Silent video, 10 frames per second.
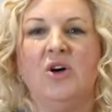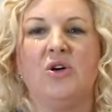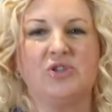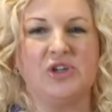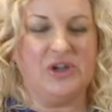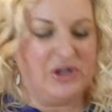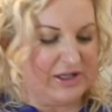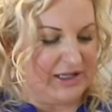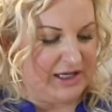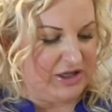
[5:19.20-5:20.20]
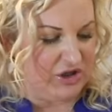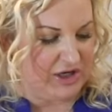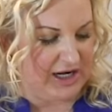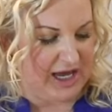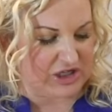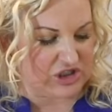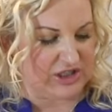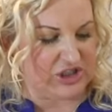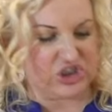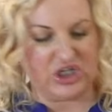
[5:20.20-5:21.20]
Alternately, you can
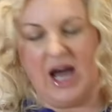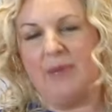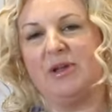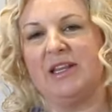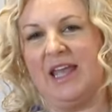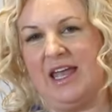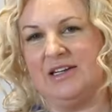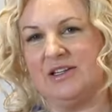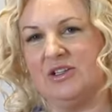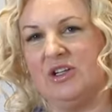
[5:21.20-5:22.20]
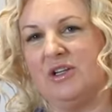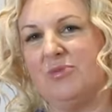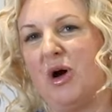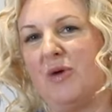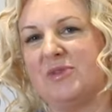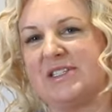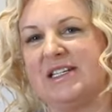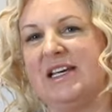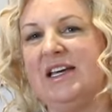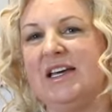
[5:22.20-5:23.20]
actually sharpen the end of the lollipop
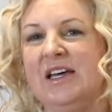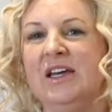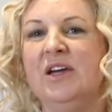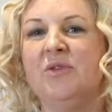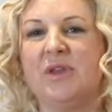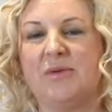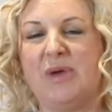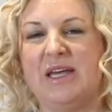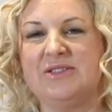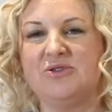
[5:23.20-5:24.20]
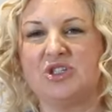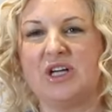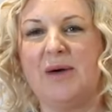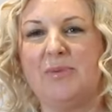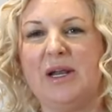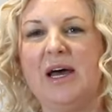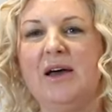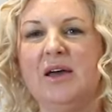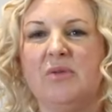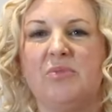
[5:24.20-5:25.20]
stick with a pencil sharpener,
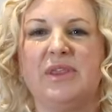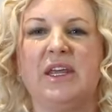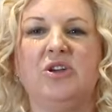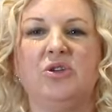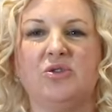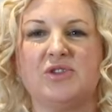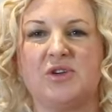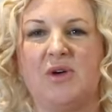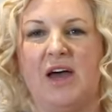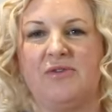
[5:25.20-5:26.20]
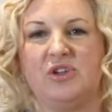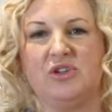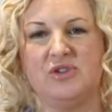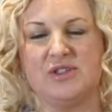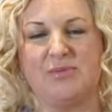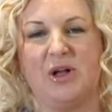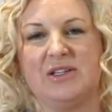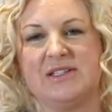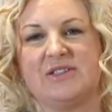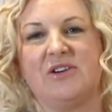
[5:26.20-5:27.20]
but then you'll also have to use the
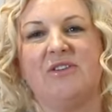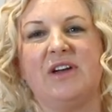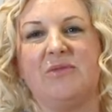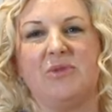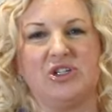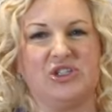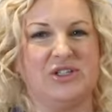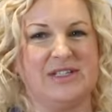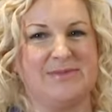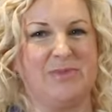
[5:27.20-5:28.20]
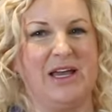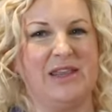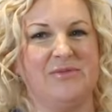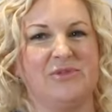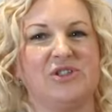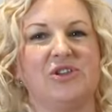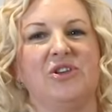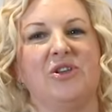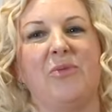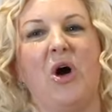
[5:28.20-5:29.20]
polystyrene once you display them to
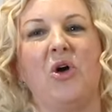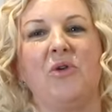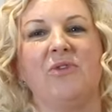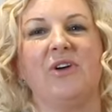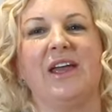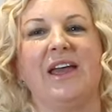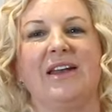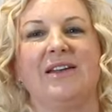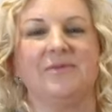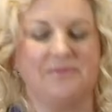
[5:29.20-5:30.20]
turn them over again.